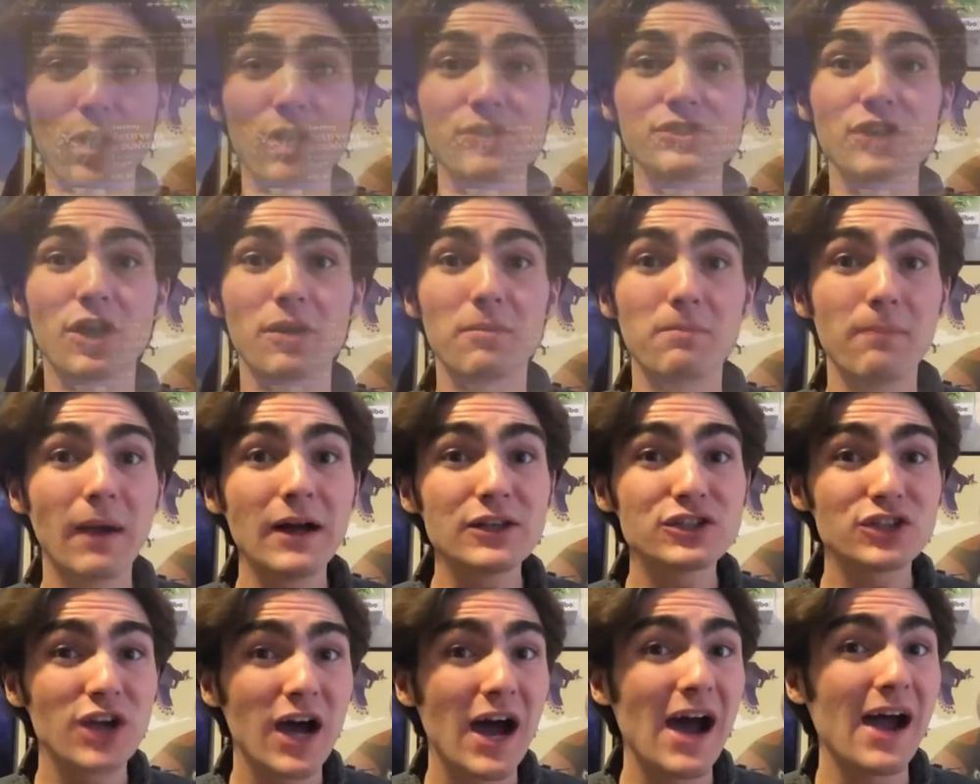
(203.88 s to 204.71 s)
walls are
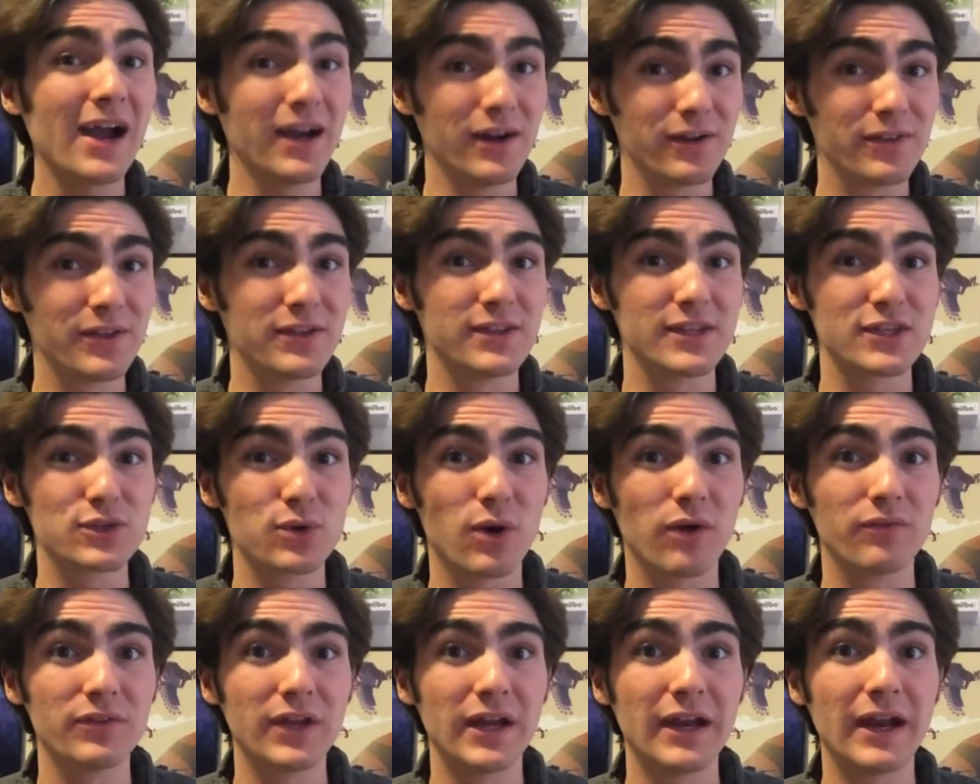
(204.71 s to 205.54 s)
much higher than the
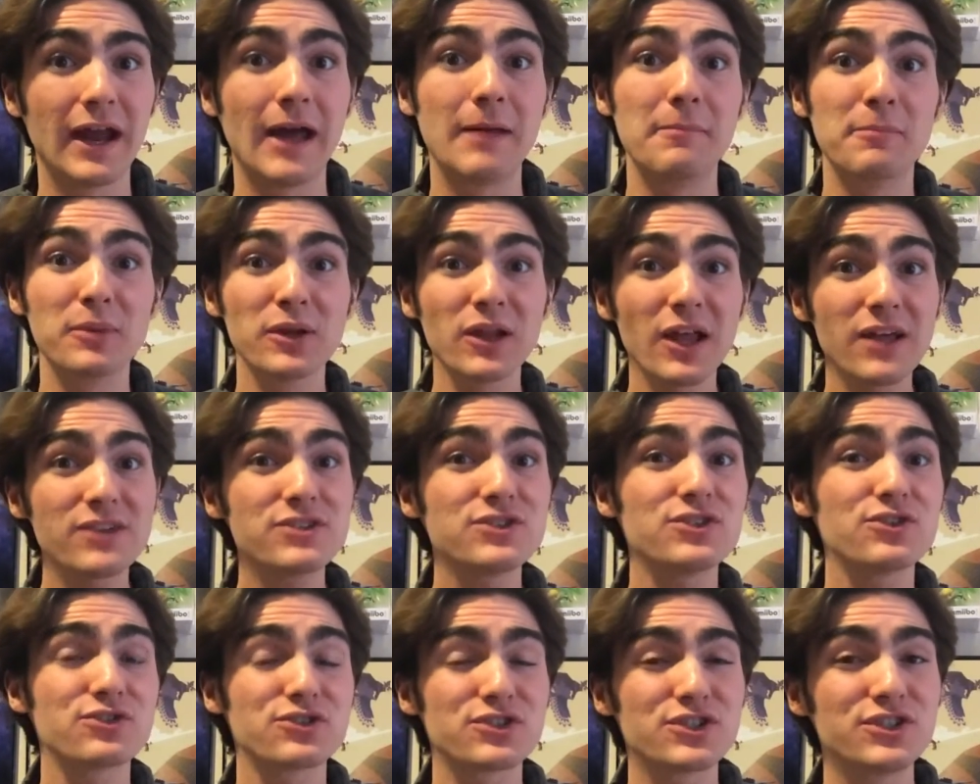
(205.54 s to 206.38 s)
$12.99
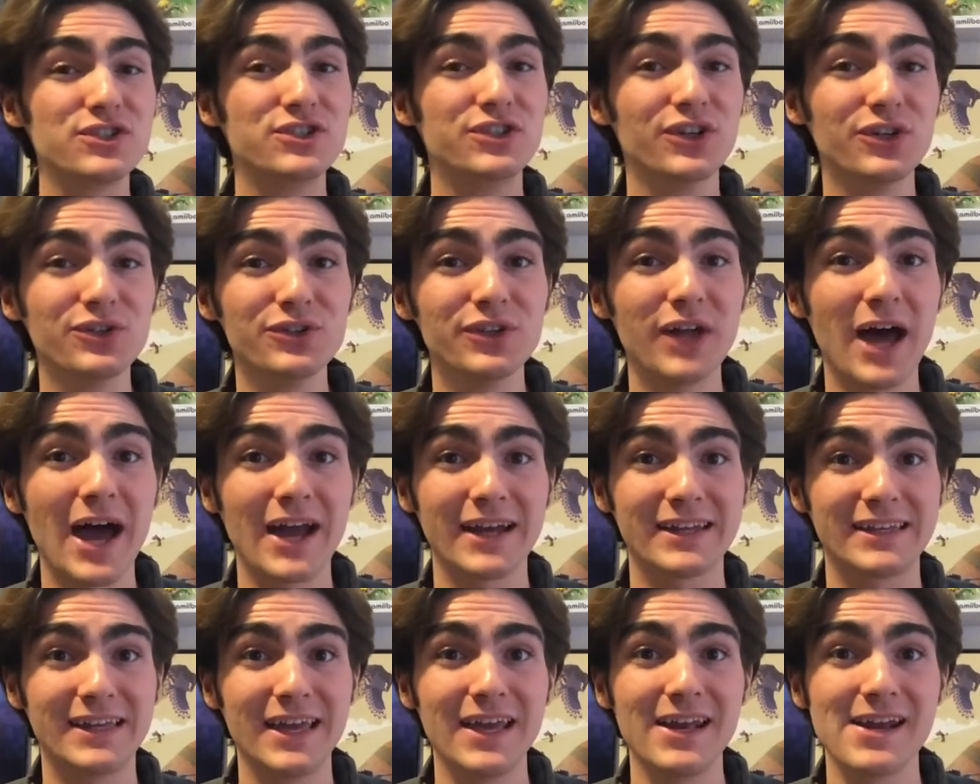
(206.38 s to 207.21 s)
plus you're still
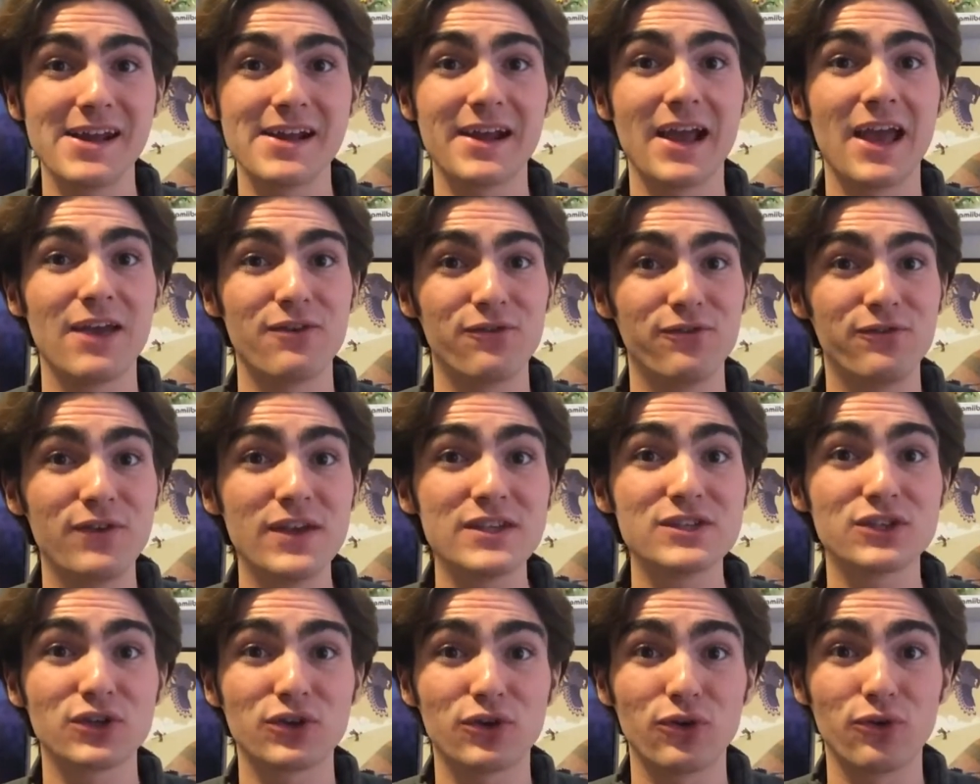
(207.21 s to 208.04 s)
not getting a
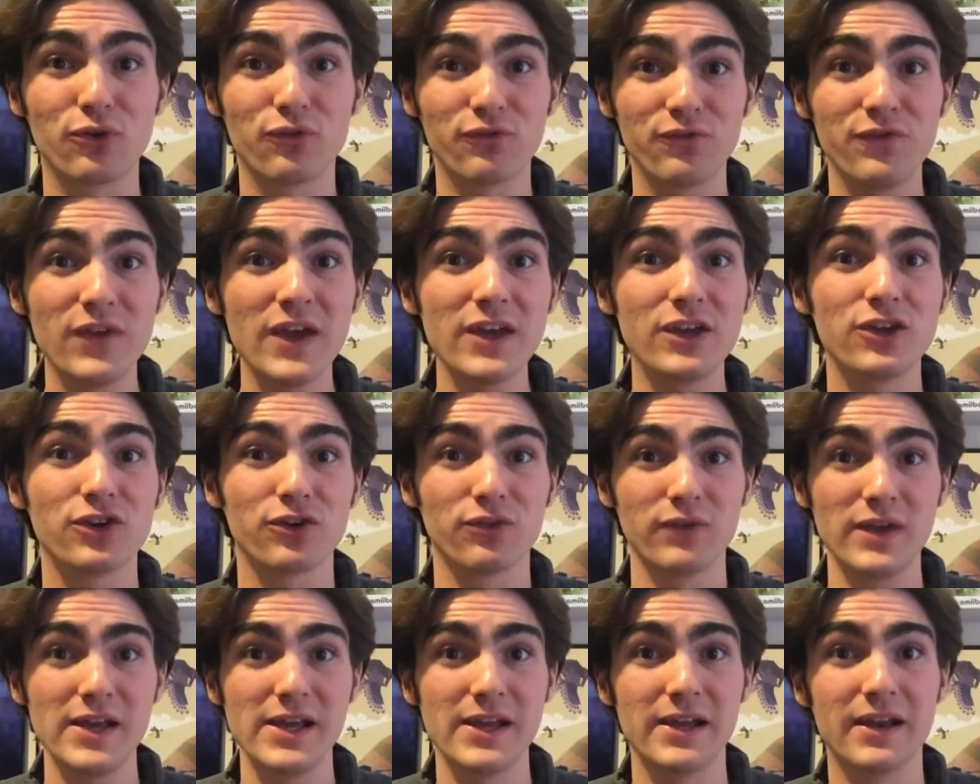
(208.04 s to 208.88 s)
physical
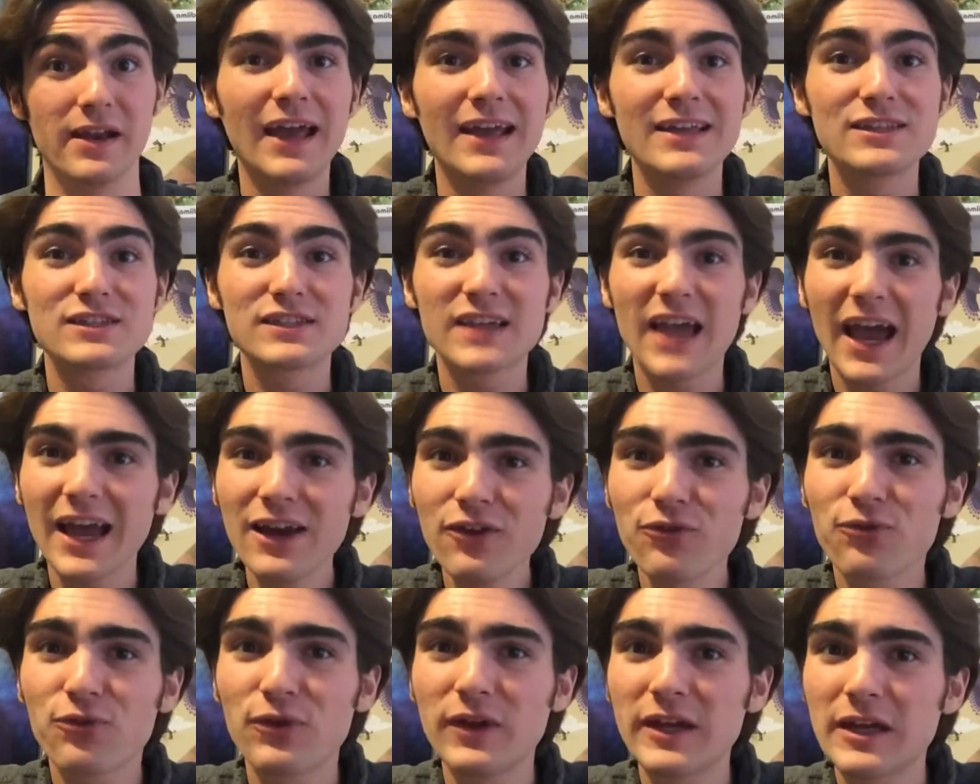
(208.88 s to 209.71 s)
figurine. It's kind
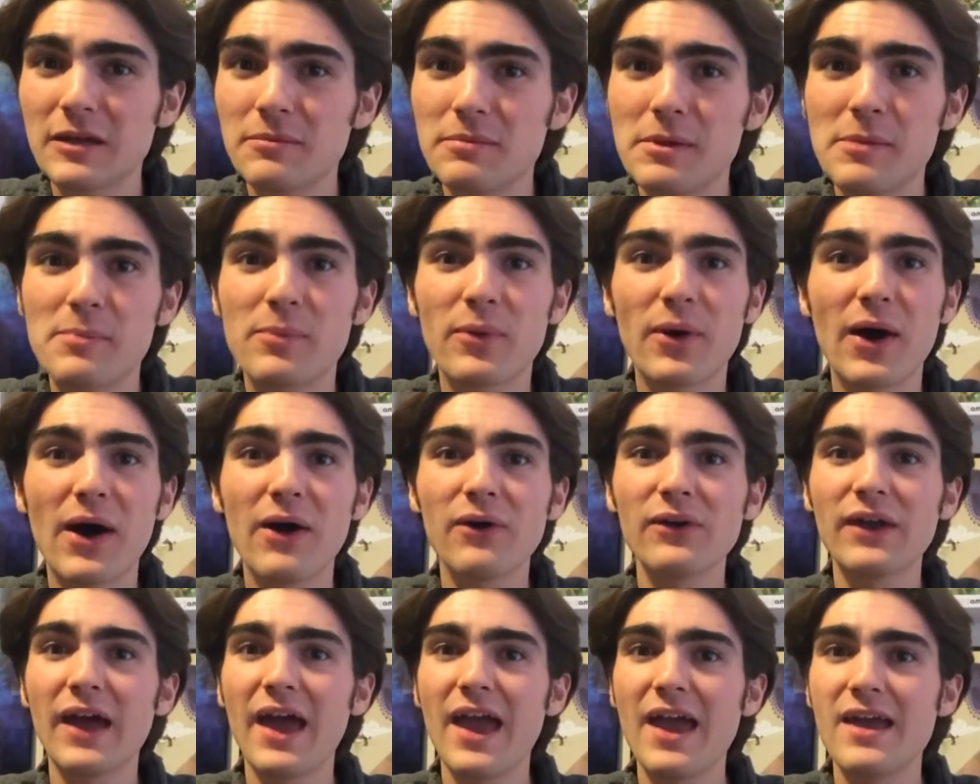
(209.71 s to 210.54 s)
of freaking people
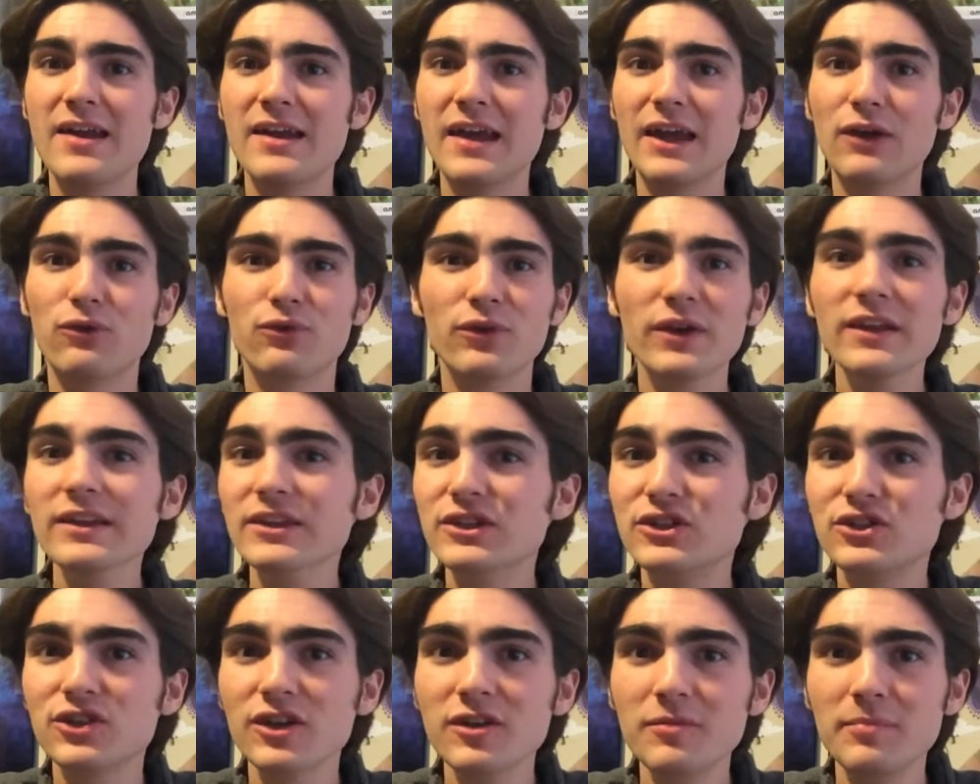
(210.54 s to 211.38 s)
out and it really
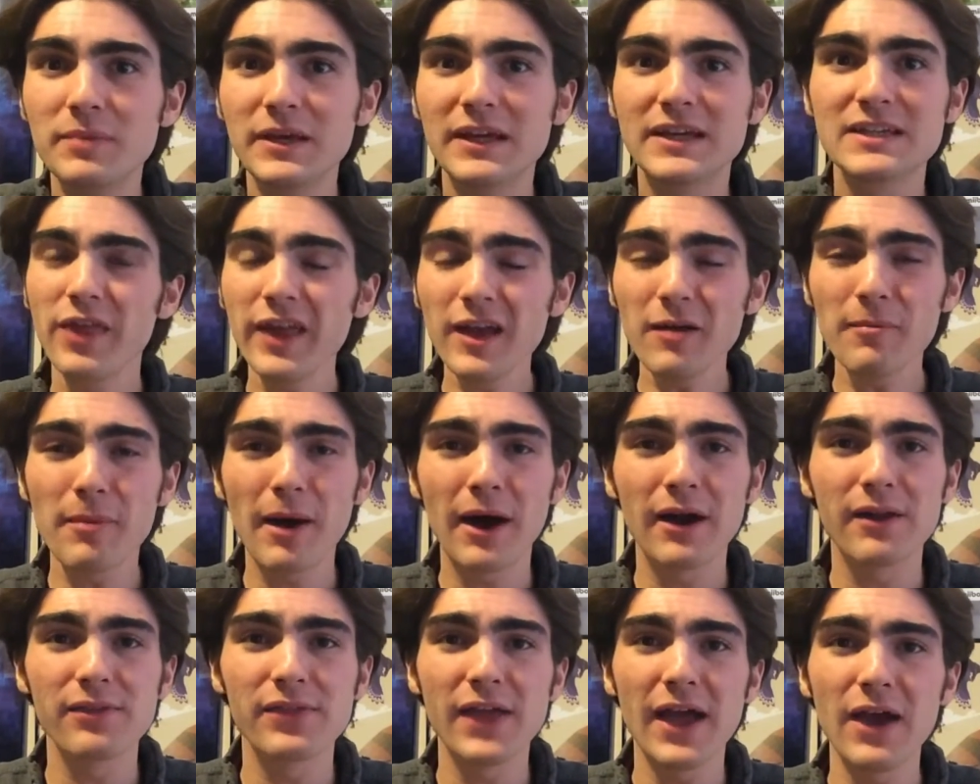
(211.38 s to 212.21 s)
shouldn't be. Think
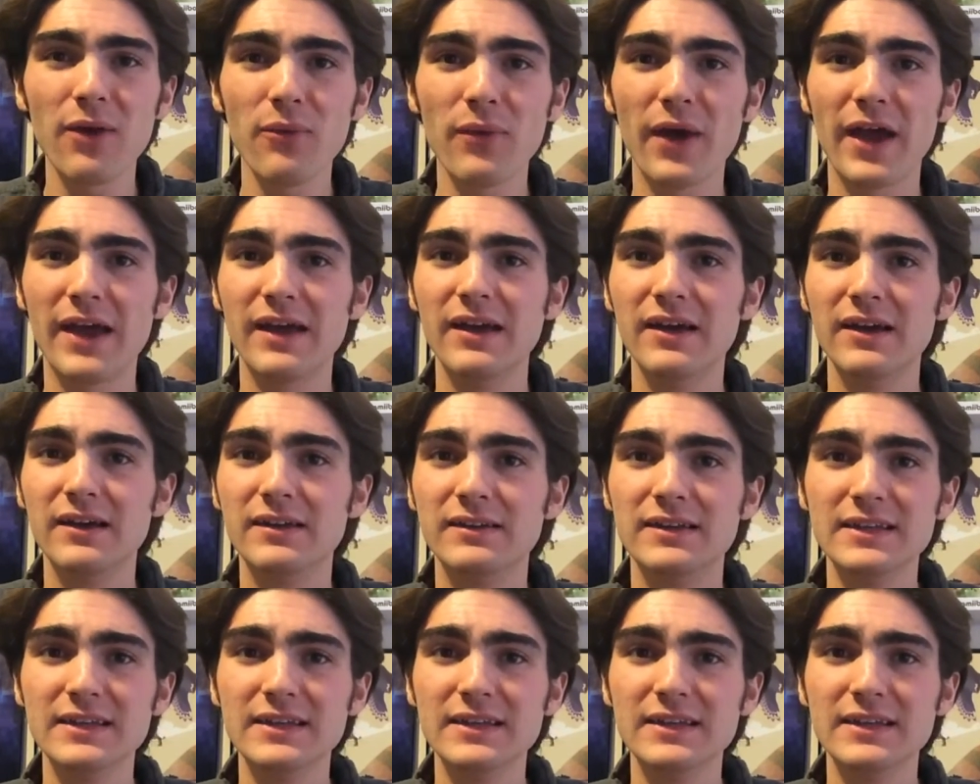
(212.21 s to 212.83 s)
about it that way.